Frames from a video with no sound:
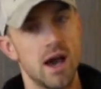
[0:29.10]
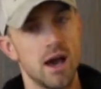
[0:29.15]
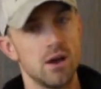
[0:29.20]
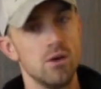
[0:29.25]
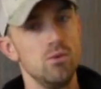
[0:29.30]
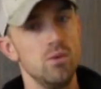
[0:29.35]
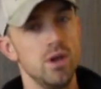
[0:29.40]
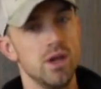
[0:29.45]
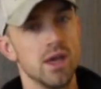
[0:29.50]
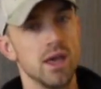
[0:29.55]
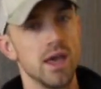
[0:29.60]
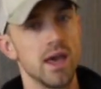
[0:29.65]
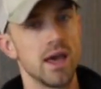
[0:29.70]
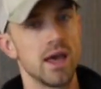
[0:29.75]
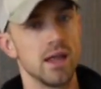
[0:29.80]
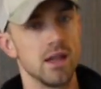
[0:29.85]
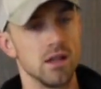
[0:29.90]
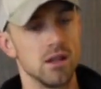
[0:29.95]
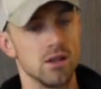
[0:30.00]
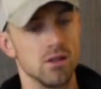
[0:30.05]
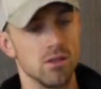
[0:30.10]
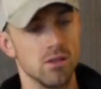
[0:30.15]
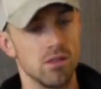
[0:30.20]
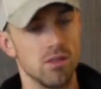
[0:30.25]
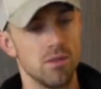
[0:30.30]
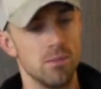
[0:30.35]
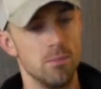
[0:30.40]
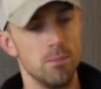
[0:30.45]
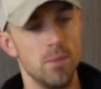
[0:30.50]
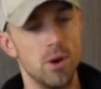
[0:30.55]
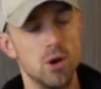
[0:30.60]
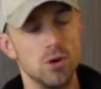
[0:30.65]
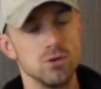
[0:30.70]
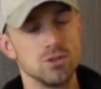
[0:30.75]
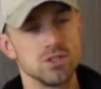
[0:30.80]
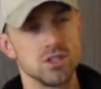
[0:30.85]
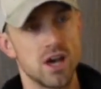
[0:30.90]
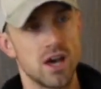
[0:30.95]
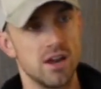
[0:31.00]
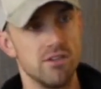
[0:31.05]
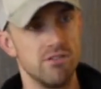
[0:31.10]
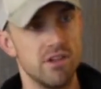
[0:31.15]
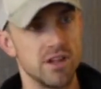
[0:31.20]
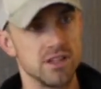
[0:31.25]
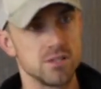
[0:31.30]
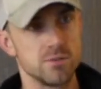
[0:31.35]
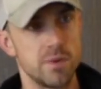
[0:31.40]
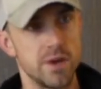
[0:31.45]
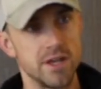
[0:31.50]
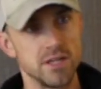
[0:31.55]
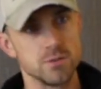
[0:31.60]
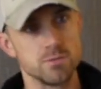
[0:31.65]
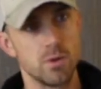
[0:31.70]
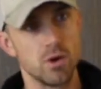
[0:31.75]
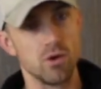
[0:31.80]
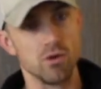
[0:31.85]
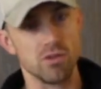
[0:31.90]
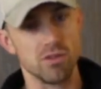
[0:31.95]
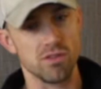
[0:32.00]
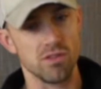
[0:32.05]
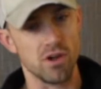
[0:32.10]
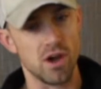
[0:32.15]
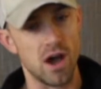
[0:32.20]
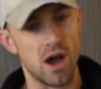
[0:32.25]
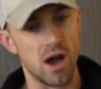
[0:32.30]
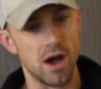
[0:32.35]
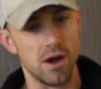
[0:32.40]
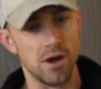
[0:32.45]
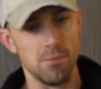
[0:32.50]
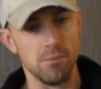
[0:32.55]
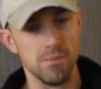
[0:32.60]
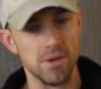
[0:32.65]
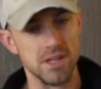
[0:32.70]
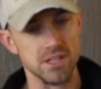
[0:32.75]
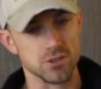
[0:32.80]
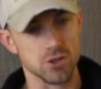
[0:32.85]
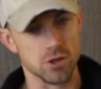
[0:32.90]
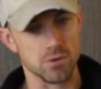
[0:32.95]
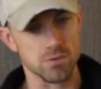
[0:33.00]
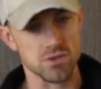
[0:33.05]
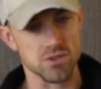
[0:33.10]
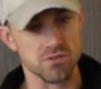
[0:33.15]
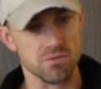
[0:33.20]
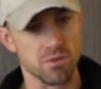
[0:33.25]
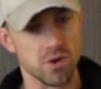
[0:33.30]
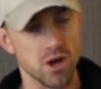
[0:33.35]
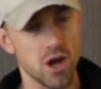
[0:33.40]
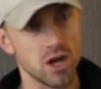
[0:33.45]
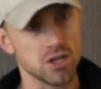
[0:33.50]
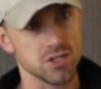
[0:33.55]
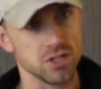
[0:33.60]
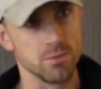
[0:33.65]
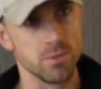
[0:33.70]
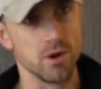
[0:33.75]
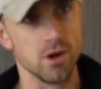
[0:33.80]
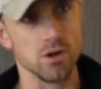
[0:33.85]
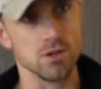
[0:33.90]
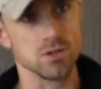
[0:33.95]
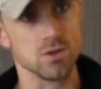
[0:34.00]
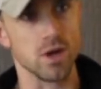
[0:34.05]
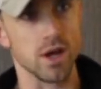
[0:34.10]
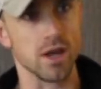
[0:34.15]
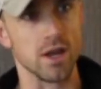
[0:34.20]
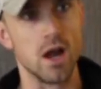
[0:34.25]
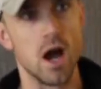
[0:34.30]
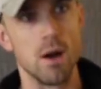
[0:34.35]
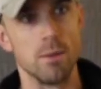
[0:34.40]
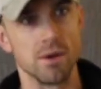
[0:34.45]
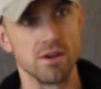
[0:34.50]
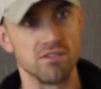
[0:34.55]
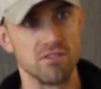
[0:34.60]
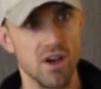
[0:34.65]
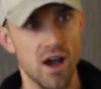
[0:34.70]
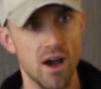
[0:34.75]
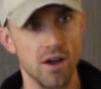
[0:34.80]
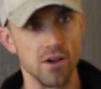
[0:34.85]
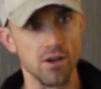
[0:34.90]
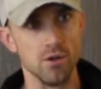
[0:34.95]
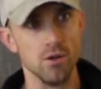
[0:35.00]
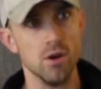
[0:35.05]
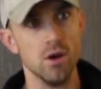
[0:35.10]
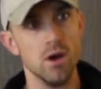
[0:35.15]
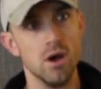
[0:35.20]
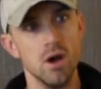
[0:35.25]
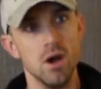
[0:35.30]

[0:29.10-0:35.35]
How do we get the most out of that space, both in terms of production, but also economic value?